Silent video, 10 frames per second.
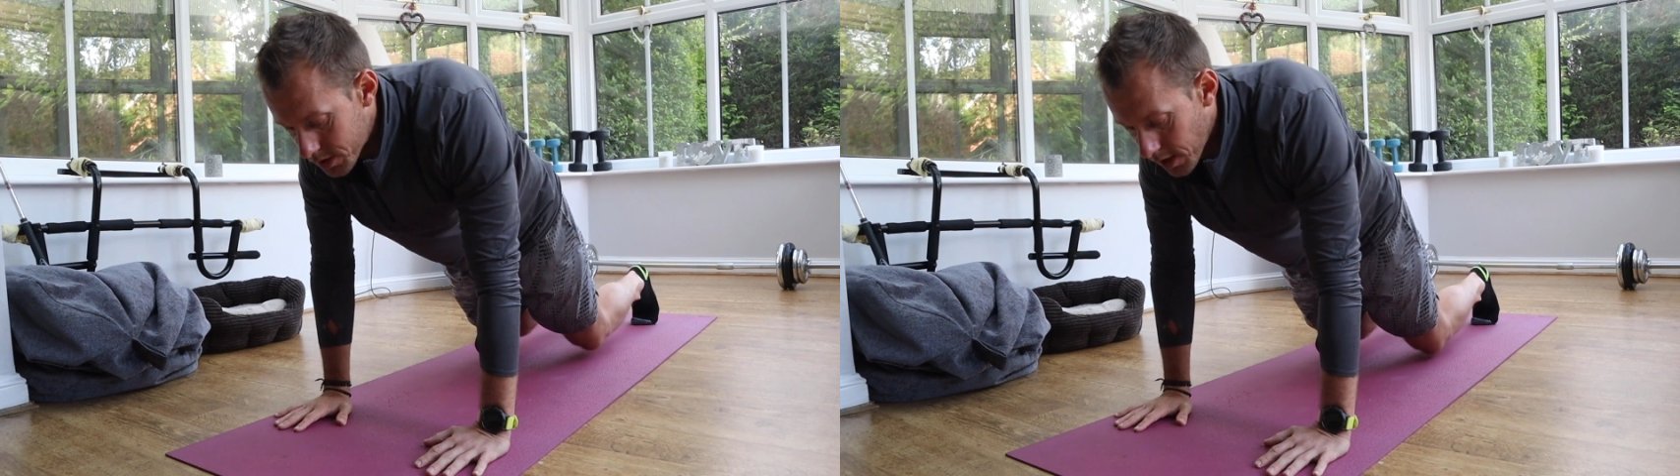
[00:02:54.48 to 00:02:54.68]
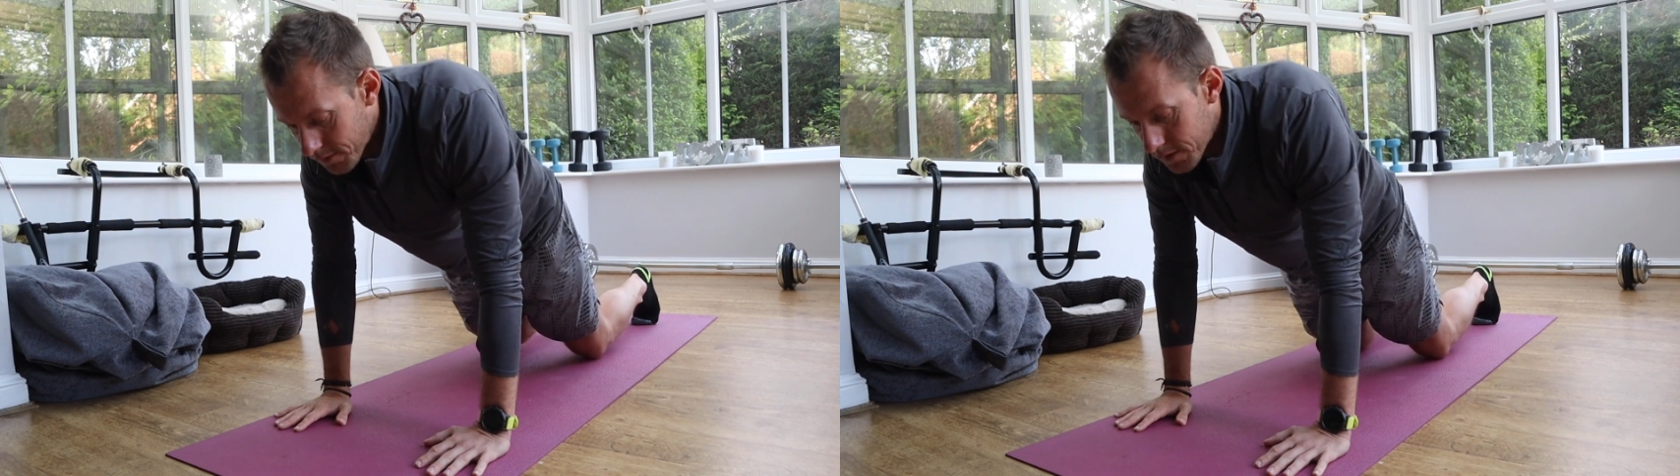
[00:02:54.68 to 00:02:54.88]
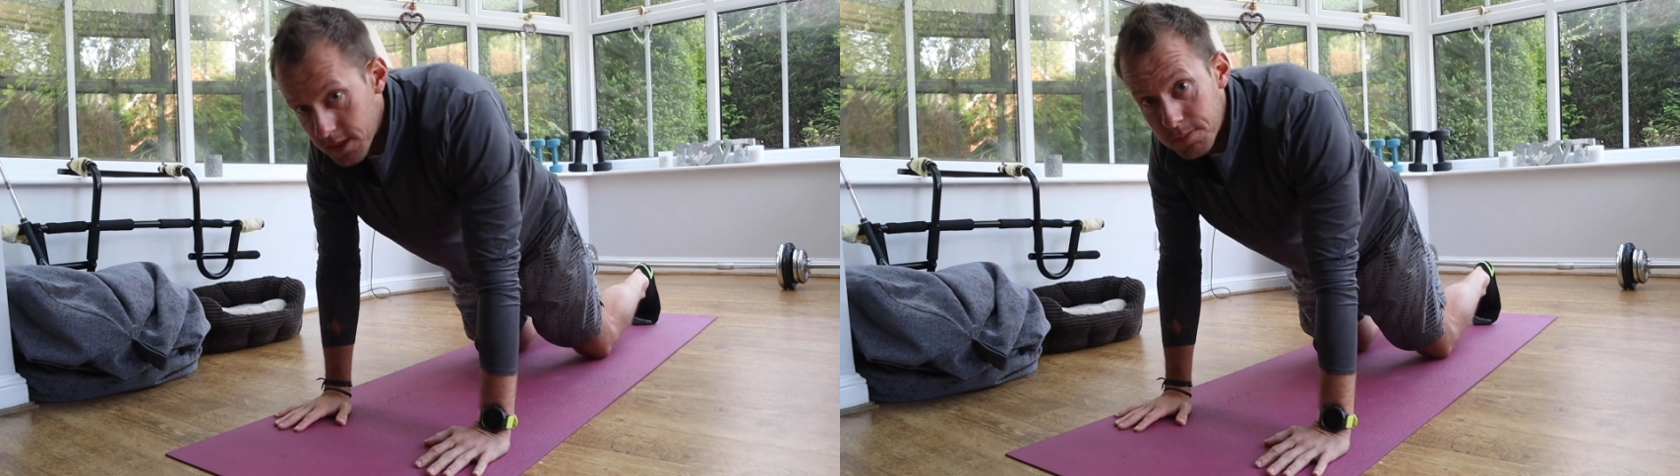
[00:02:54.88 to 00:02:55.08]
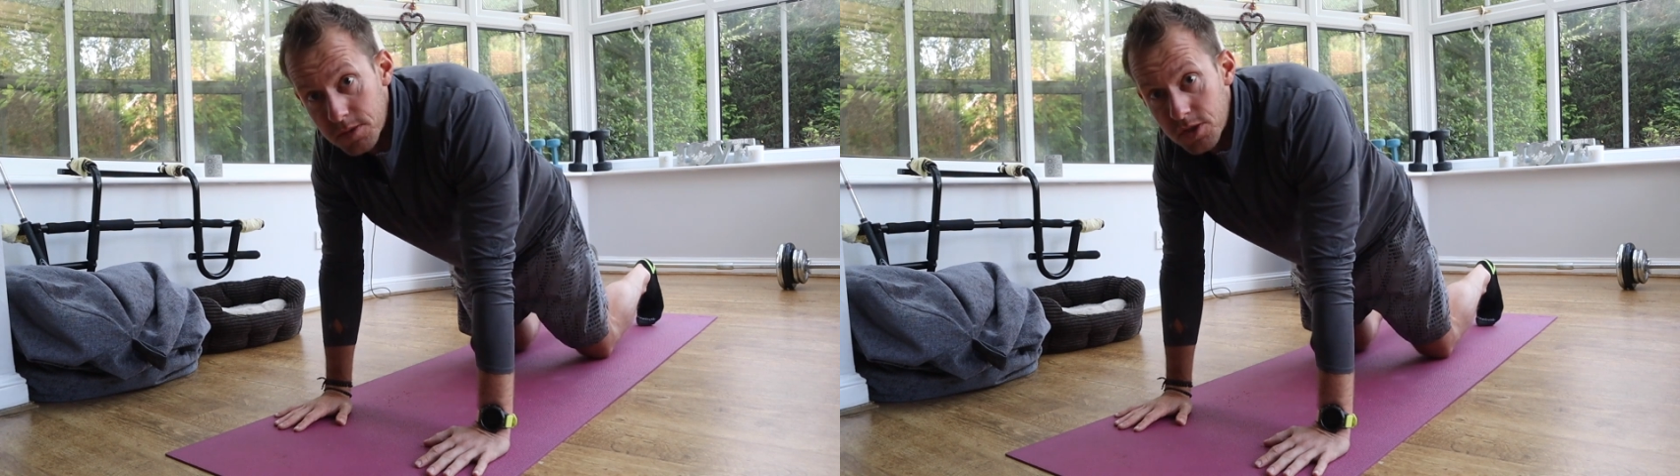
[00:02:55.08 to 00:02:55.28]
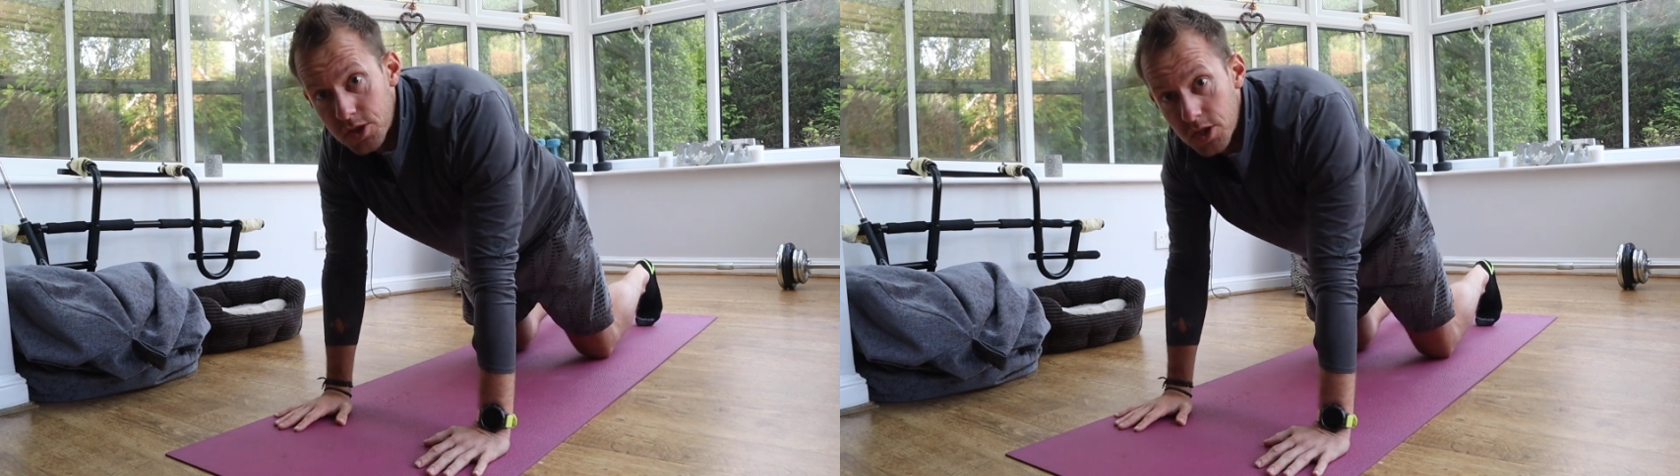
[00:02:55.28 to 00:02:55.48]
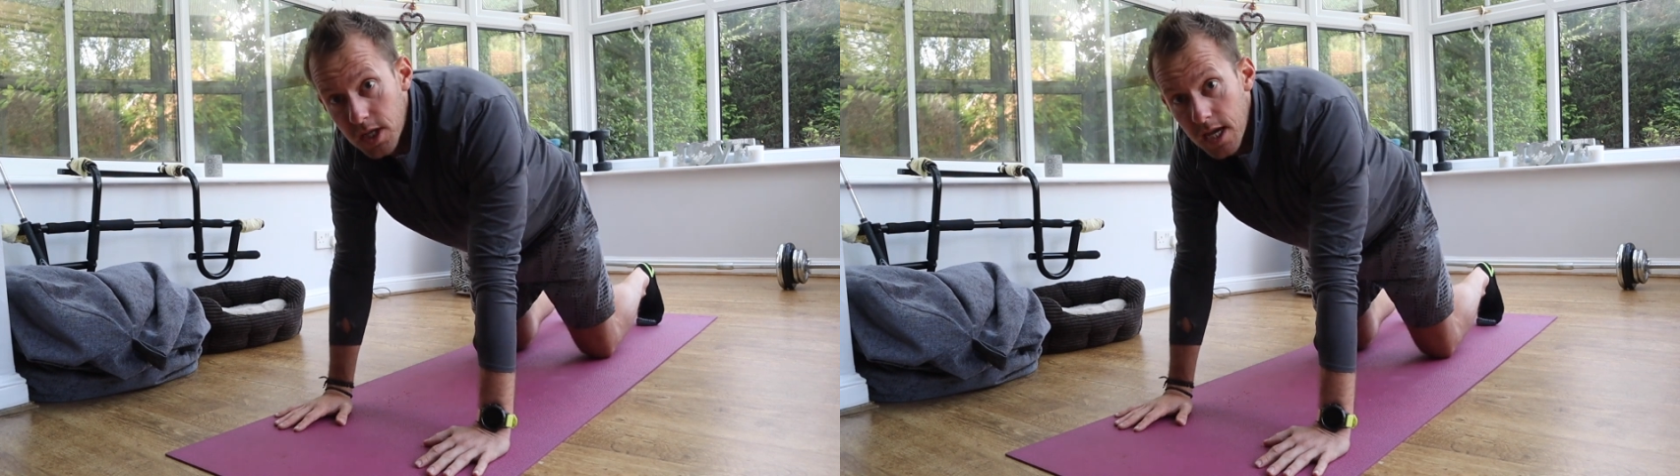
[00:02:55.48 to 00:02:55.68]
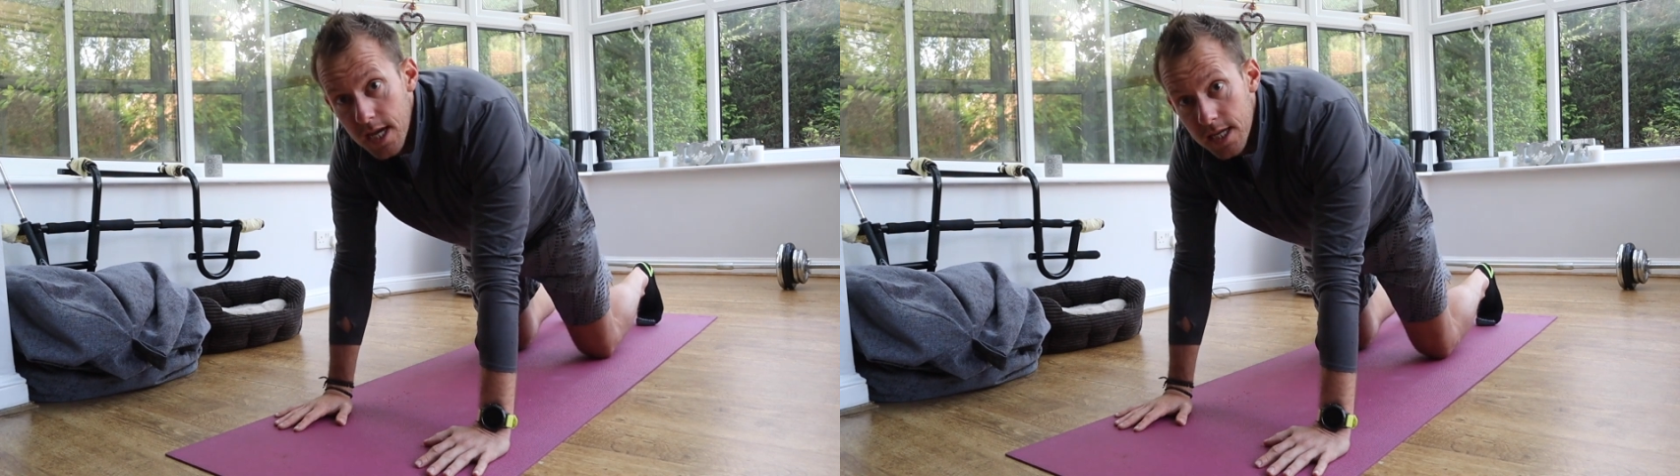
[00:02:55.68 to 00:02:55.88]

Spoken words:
yourself in this position,